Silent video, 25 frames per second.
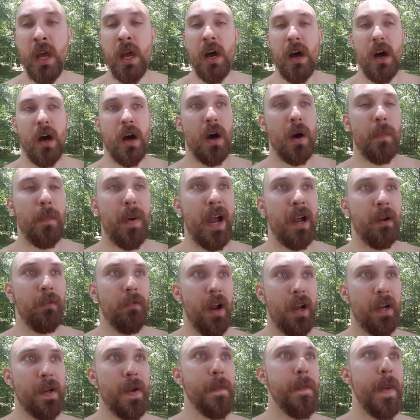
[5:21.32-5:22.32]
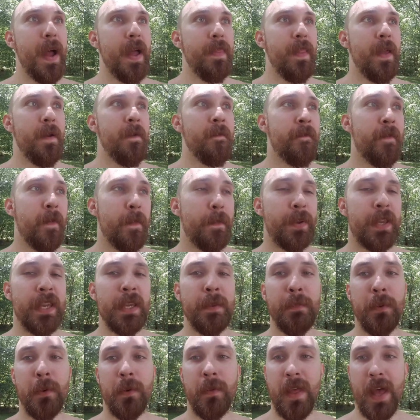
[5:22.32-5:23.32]
I recommend them for
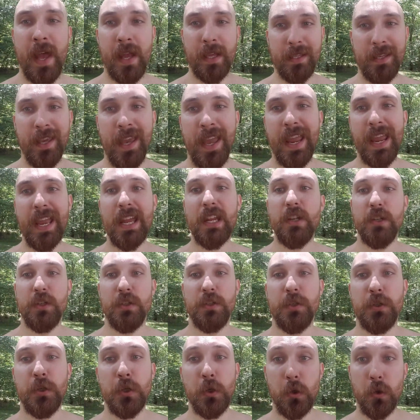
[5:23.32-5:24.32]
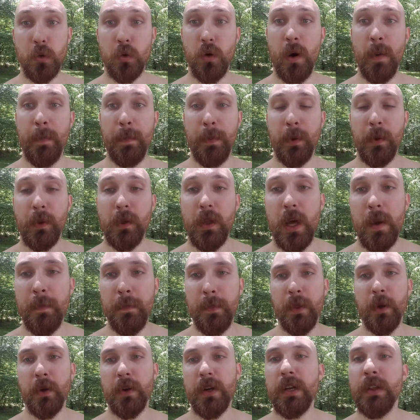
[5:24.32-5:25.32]
people that can't do a
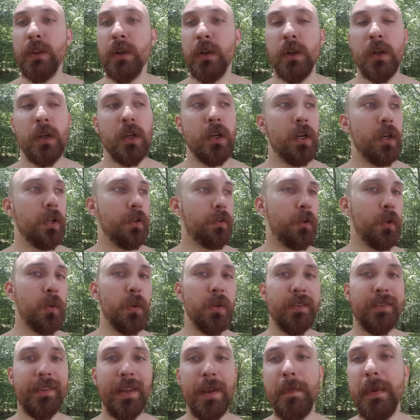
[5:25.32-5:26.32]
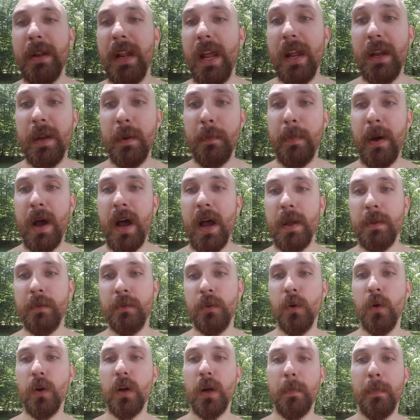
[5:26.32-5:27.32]
pull-up. They're either too intimidated by
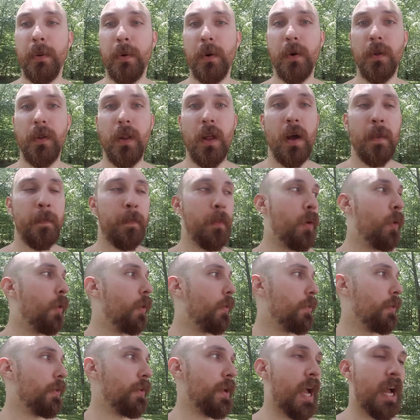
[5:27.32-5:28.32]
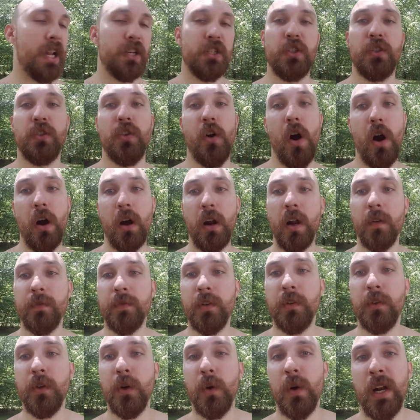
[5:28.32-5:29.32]
doing a pull-up or they're not strong enough
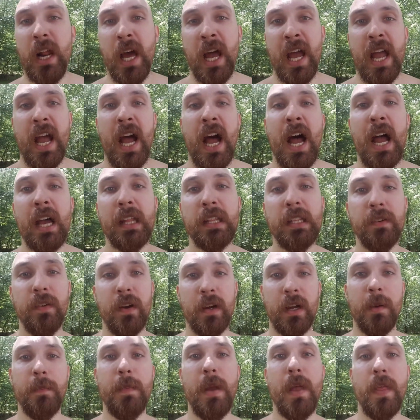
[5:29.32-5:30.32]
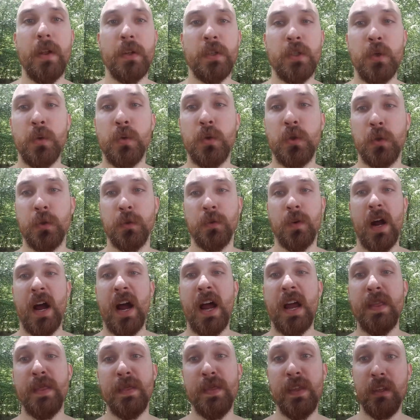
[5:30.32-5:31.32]
to do it. I highly recommend that you
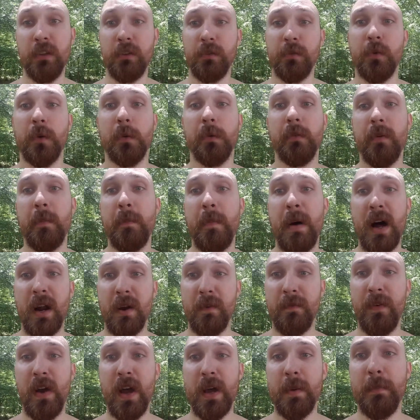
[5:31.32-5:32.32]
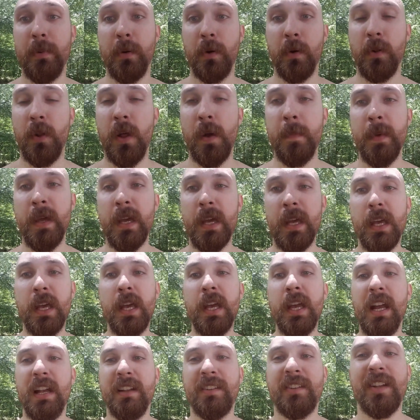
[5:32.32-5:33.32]
try this form of a modified pull-up.
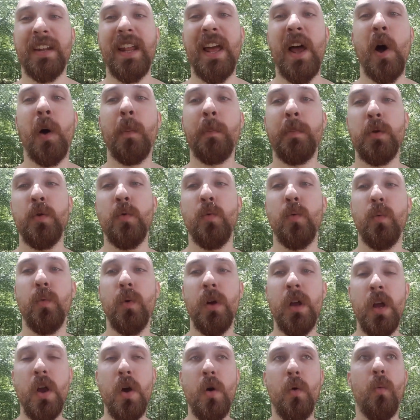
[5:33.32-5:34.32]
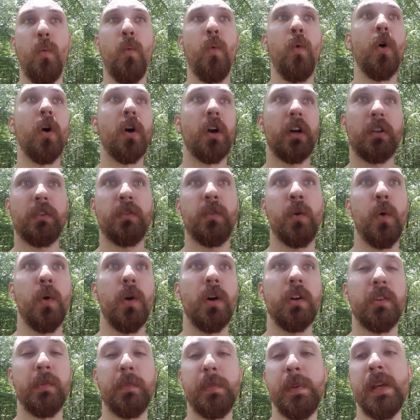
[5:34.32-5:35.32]
It's gonna help you work
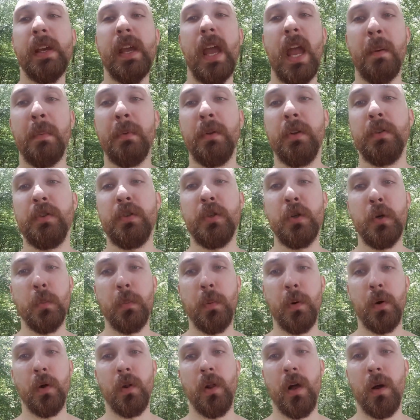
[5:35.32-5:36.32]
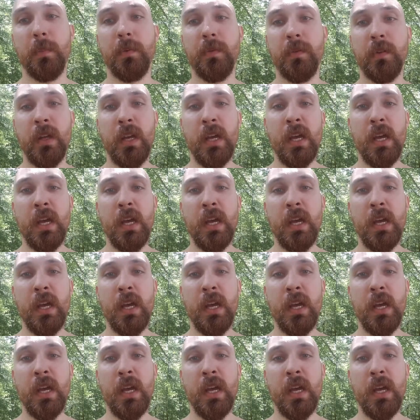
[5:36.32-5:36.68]
towards being able to do pull-ups.